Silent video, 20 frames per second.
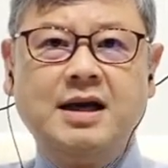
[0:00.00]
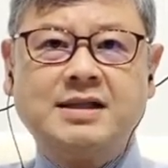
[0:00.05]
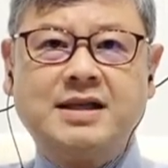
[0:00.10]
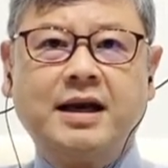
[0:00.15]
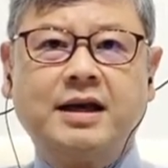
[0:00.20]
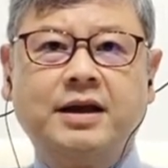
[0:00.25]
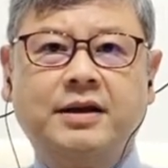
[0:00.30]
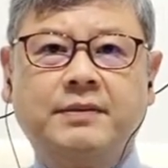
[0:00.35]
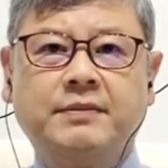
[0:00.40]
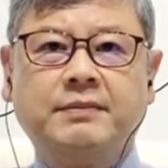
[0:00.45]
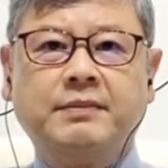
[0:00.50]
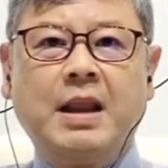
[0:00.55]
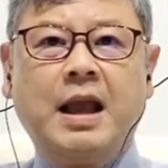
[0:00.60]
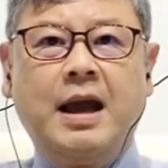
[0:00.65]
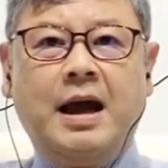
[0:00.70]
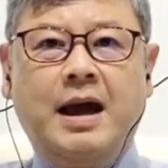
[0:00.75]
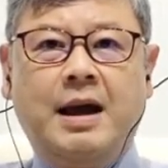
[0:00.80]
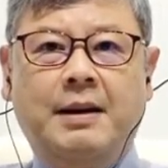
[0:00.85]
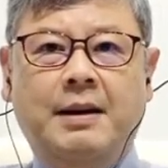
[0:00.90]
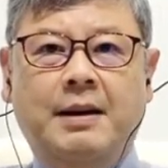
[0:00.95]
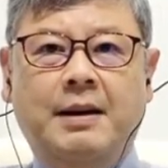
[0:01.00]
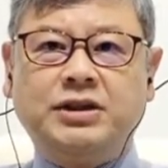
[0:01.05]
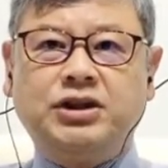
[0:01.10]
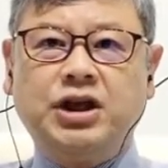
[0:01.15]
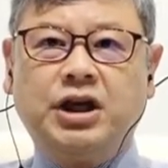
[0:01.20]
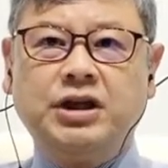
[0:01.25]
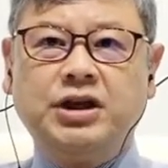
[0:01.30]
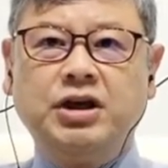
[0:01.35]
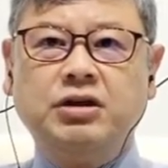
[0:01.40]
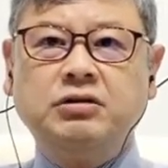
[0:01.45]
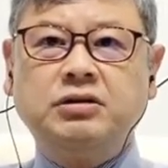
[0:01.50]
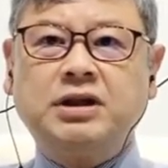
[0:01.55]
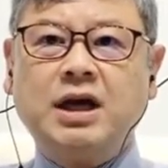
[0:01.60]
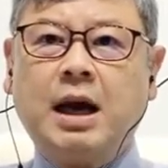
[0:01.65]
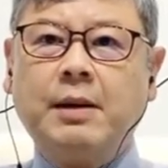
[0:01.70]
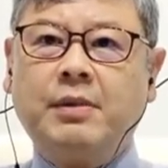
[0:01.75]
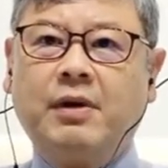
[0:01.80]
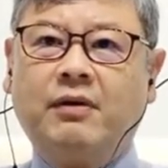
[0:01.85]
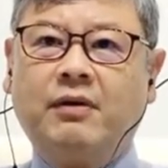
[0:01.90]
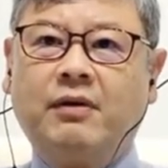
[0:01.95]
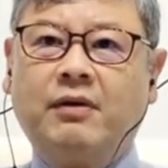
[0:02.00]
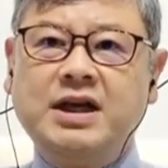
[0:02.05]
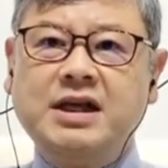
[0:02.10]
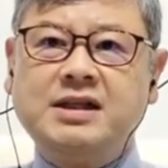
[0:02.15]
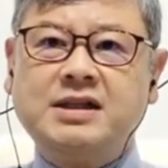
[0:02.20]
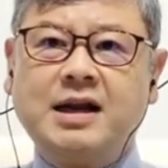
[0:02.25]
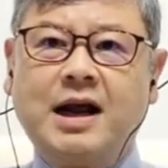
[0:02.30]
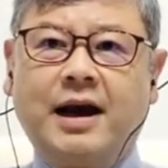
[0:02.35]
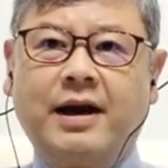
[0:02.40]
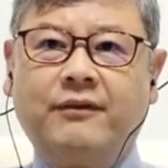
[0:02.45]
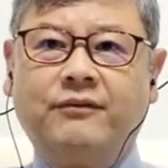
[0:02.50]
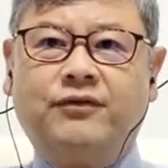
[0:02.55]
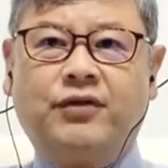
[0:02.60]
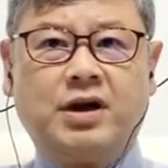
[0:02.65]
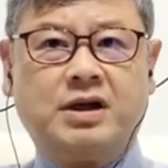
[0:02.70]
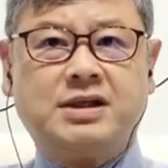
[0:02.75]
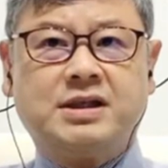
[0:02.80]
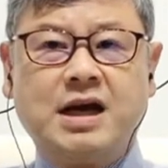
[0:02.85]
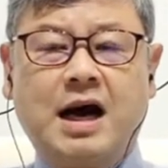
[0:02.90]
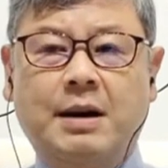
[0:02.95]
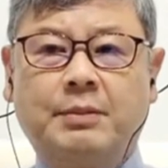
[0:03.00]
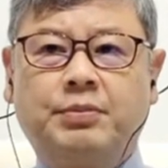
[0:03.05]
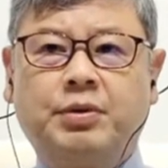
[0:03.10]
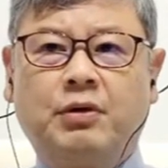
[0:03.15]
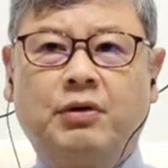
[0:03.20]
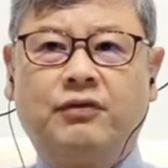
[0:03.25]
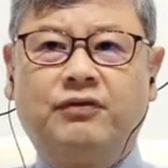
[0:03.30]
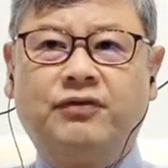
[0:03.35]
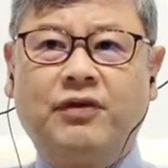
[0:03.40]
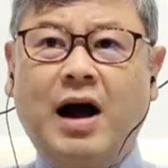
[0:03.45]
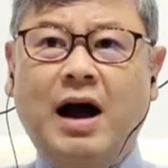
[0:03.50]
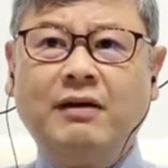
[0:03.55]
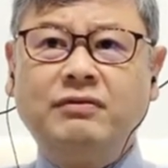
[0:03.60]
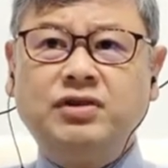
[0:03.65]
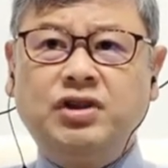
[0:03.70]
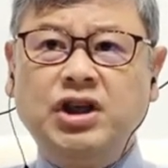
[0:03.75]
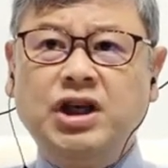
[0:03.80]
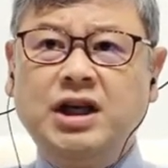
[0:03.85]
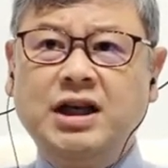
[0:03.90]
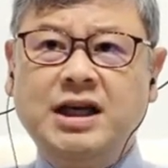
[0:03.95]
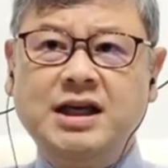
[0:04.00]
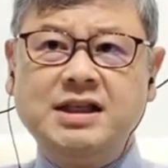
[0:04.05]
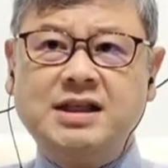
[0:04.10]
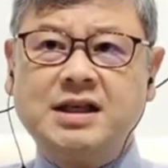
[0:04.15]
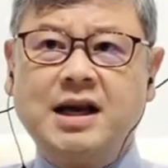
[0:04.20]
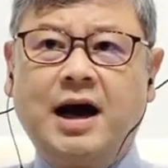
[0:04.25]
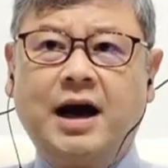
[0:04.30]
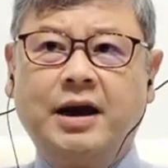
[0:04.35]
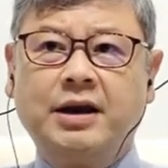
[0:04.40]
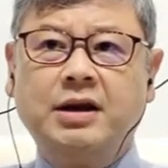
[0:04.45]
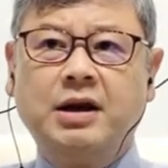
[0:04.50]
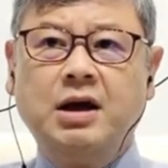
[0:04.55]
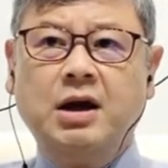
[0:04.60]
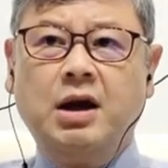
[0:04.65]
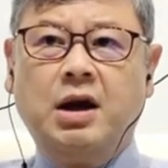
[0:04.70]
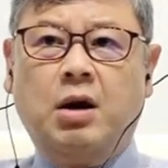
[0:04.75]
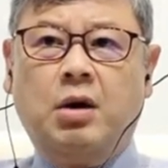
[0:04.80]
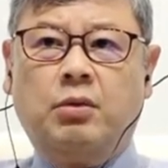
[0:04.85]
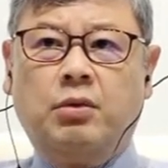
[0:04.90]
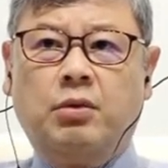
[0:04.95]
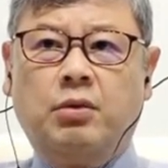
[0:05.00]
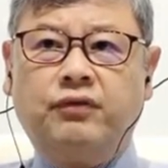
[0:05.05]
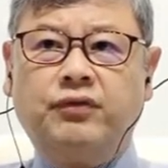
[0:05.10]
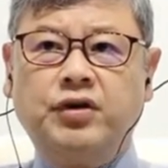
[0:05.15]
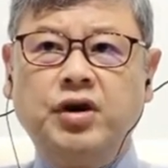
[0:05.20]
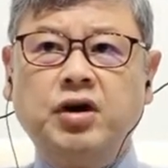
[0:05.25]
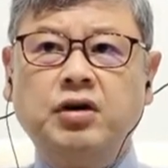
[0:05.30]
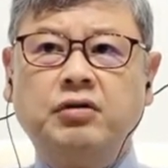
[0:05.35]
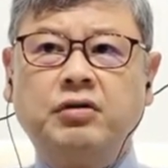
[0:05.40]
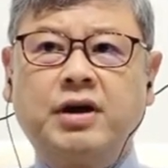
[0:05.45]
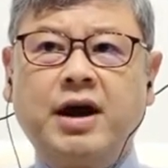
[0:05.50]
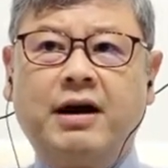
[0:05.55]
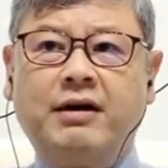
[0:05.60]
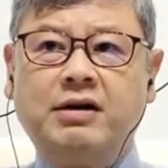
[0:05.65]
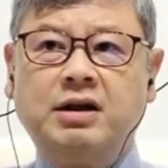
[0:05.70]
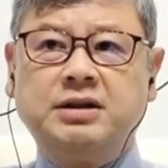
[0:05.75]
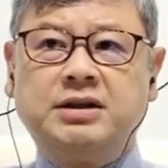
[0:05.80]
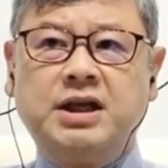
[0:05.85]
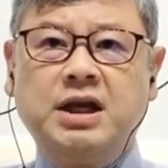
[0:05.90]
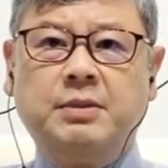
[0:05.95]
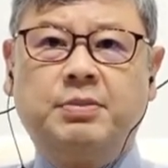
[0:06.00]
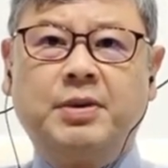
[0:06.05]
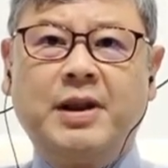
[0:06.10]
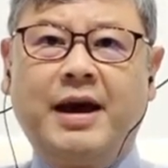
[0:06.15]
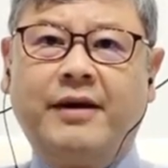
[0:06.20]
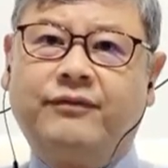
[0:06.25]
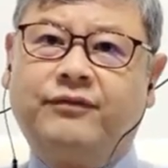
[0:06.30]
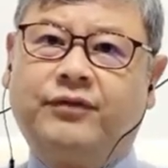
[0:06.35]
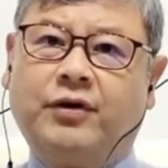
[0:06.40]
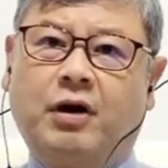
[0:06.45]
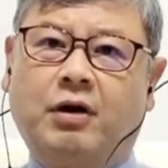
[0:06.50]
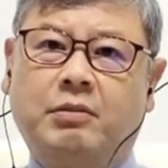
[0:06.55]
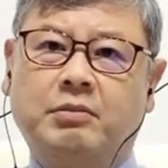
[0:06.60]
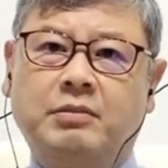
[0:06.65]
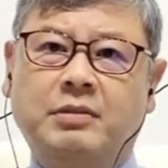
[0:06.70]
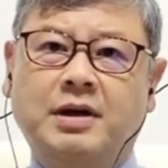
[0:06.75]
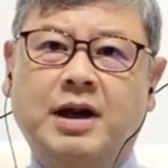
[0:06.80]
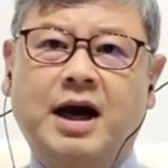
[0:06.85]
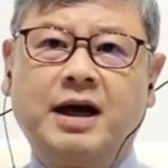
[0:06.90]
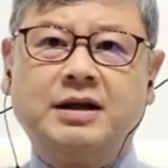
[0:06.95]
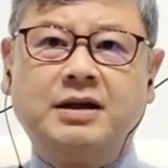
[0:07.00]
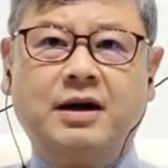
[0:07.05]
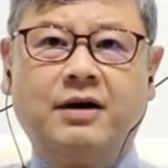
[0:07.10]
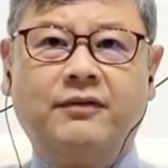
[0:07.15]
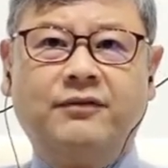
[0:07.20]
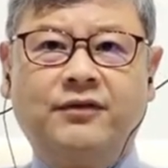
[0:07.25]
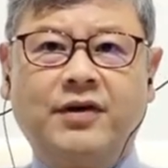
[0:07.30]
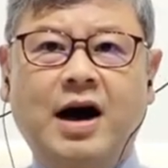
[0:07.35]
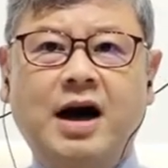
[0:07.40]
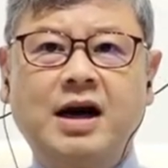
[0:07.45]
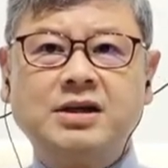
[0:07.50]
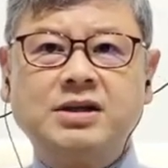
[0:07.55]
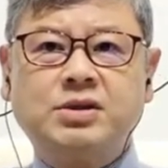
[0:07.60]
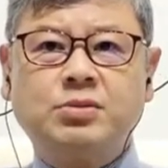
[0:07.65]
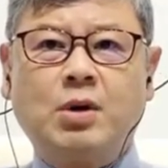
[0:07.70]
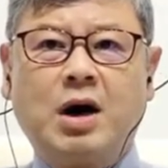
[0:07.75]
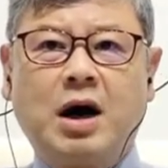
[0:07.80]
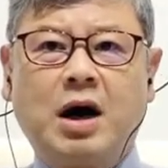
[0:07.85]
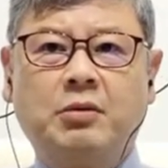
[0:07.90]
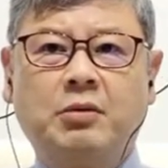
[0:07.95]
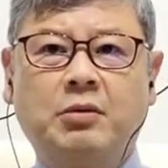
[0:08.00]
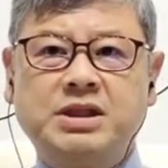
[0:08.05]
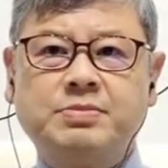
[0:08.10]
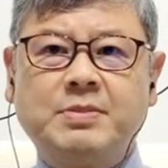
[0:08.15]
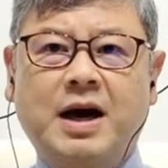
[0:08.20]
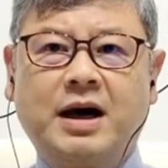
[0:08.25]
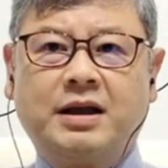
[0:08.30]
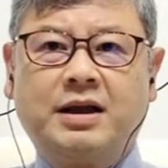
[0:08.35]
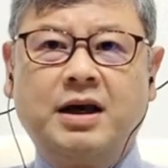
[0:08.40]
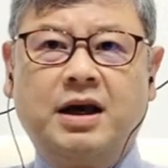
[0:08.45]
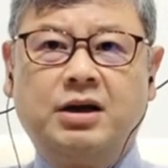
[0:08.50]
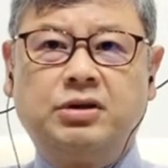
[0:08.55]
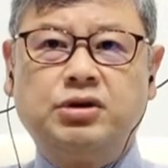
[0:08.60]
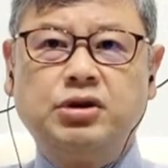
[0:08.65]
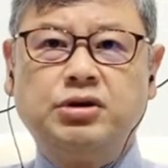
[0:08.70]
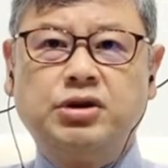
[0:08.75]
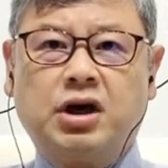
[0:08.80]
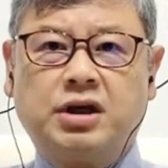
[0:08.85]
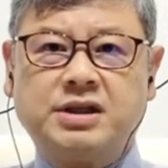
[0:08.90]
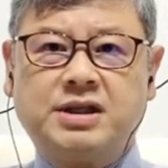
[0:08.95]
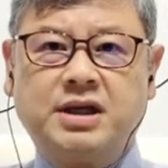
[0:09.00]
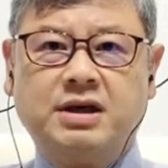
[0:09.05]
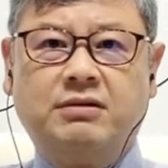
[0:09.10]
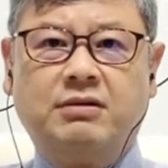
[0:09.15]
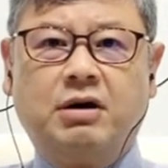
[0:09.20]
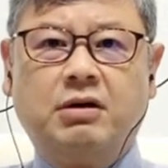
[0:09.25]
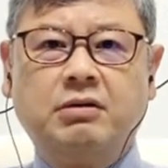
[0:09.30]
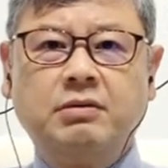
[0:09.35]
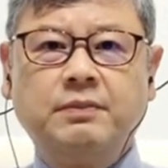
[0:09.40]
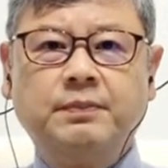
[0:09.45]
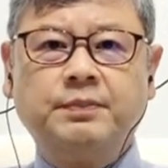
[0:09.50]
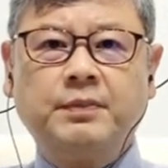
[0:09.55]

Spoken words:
Second, matching new type of lease line, for example, 5G lease line with new guarantee platform like the advanced Huawei SmartCare 2.0.